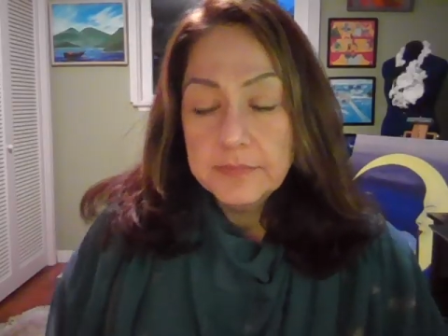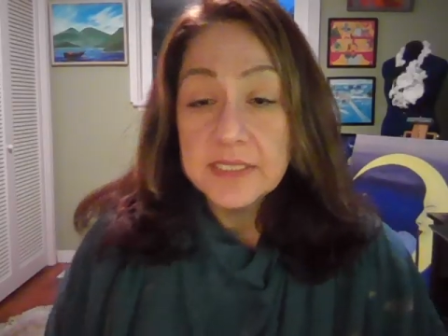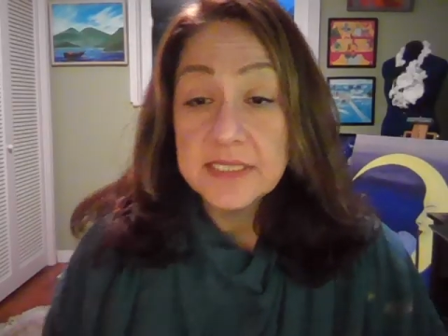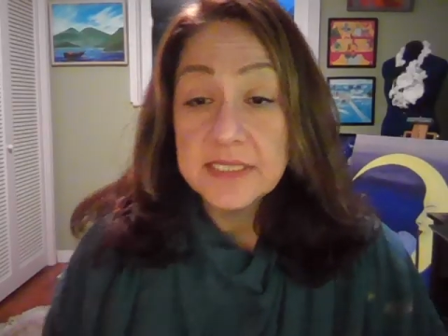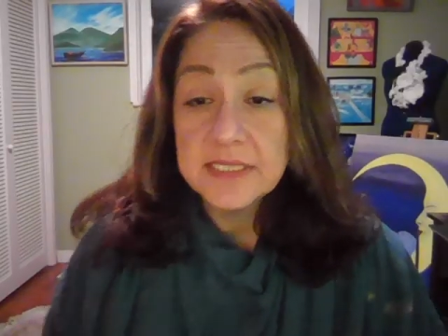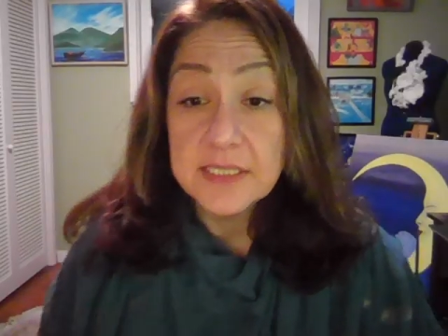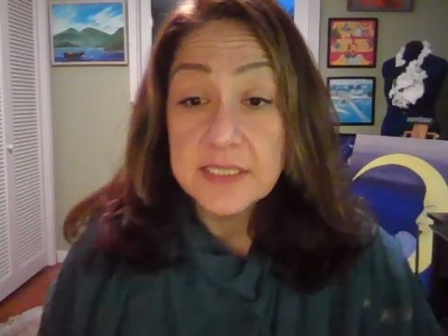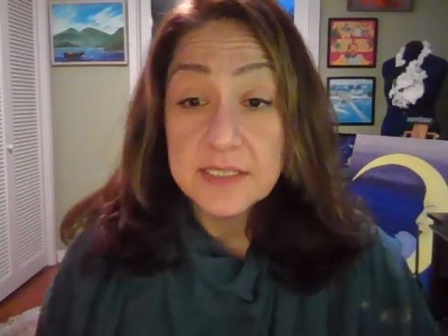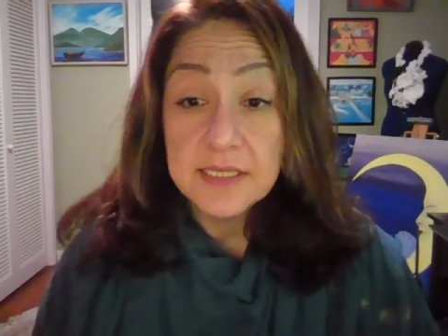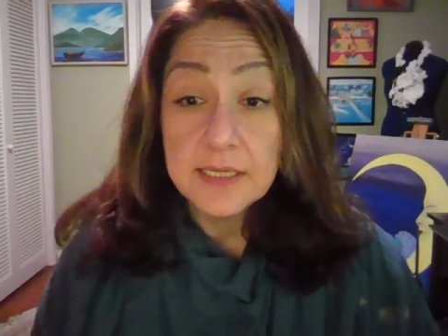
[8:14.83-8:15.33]

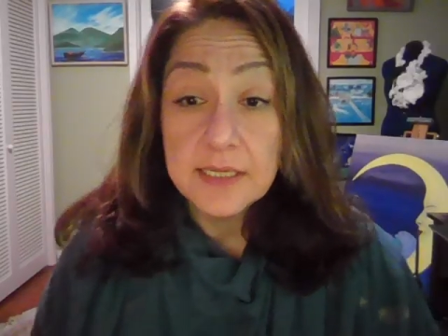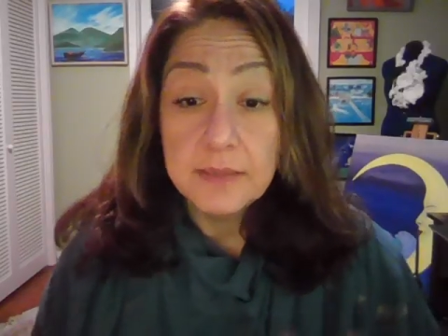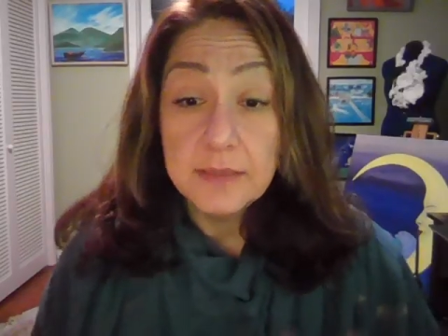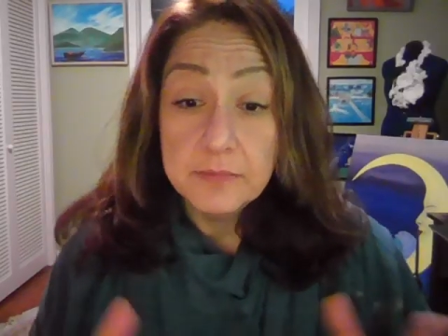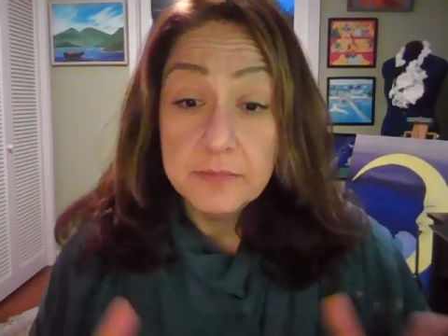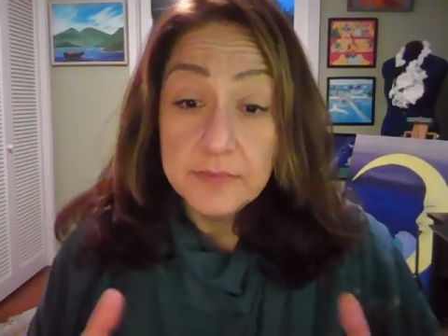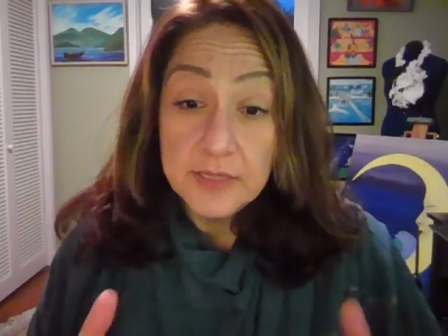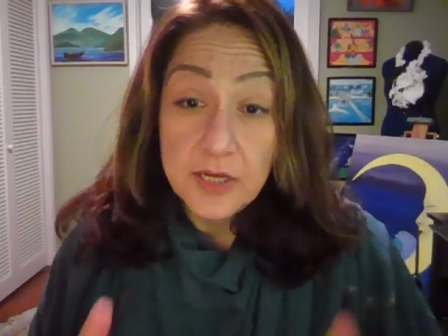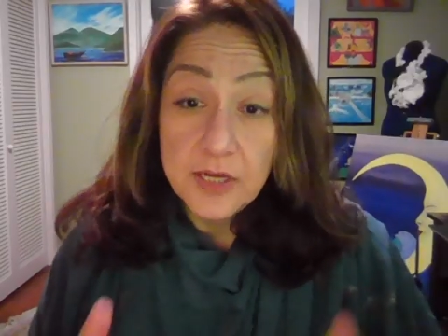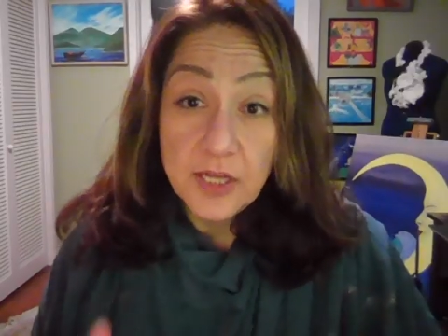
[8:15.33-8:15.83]
This is
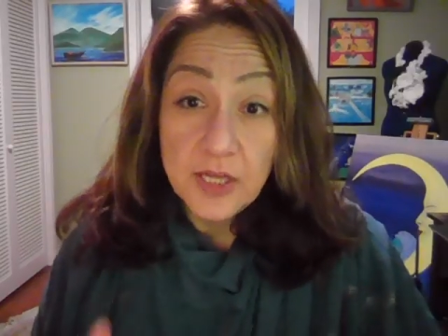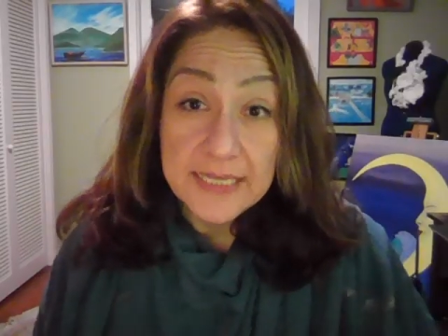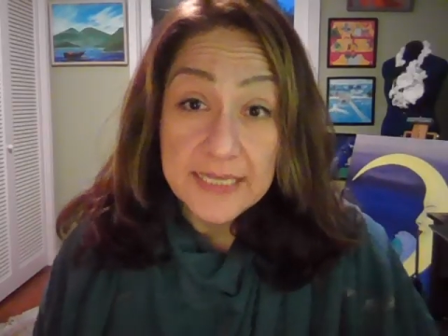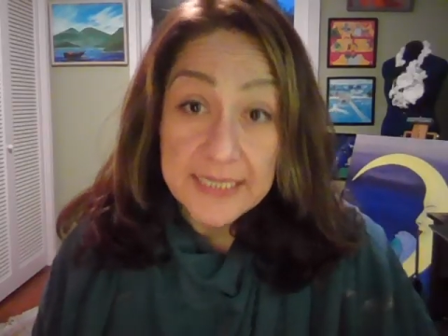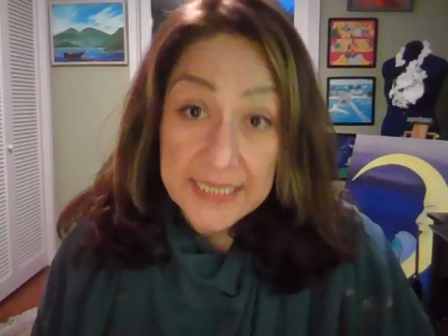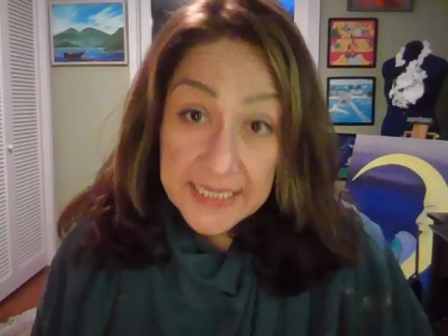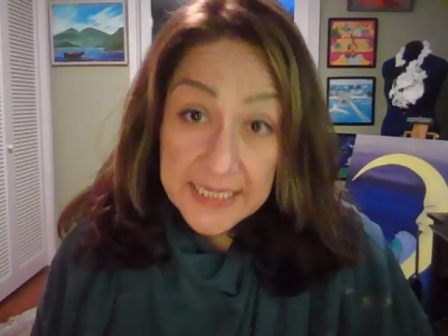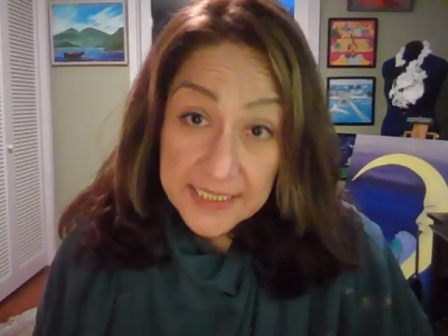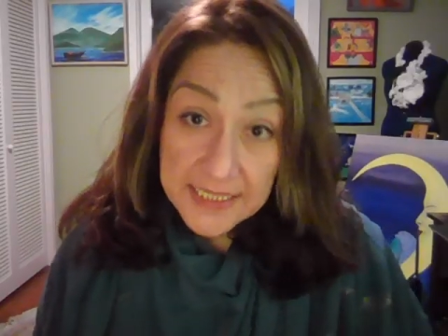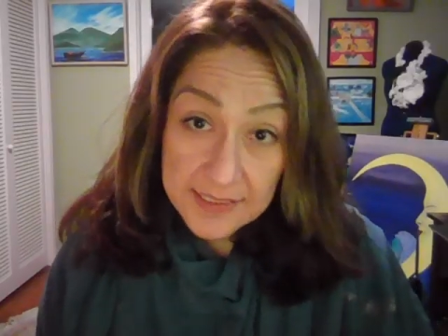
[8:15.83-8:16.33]
not
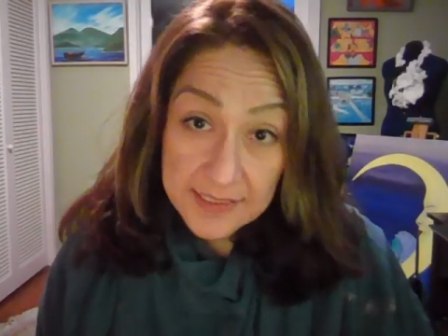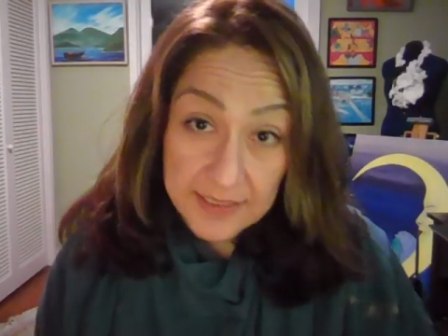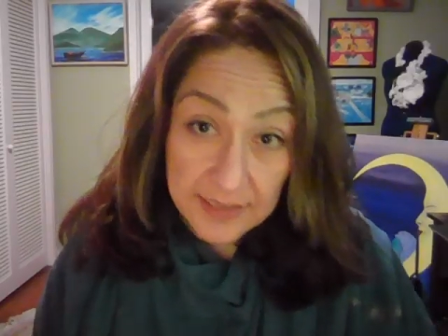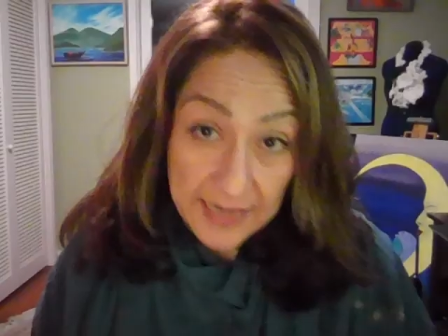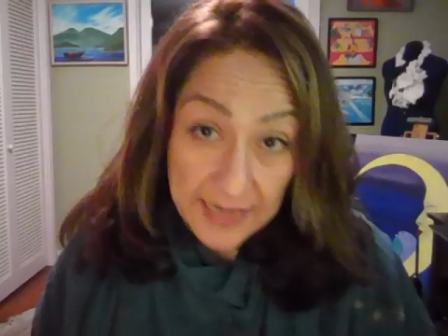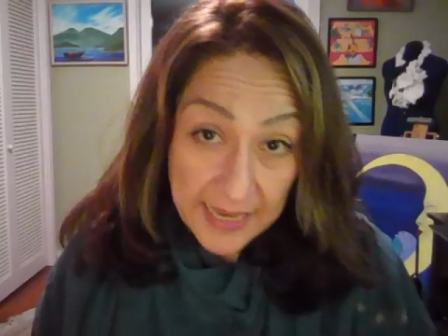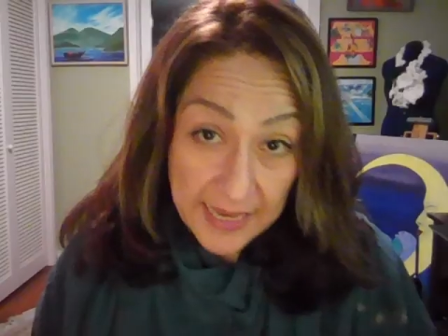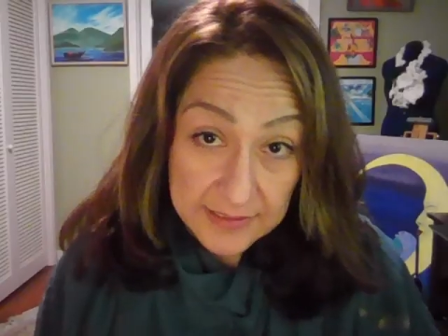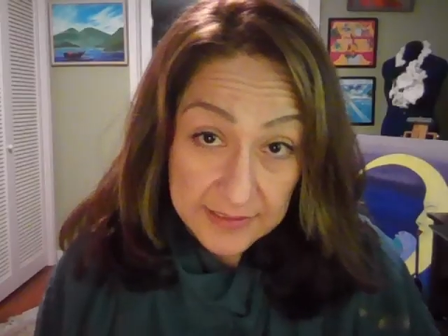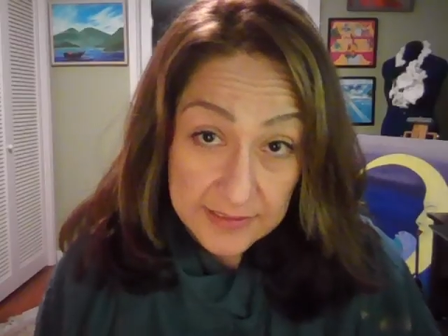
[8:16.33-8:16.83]
an easy
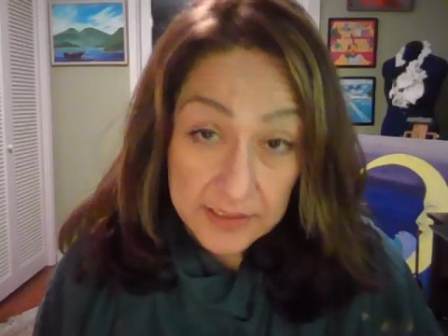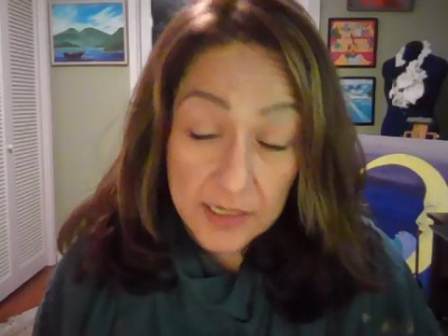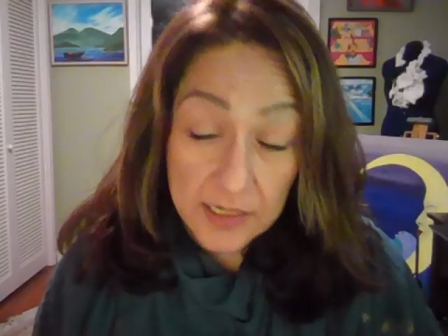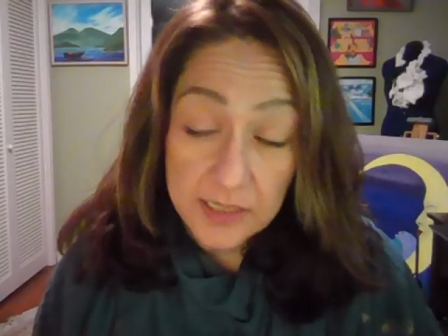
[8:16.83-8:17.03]
class.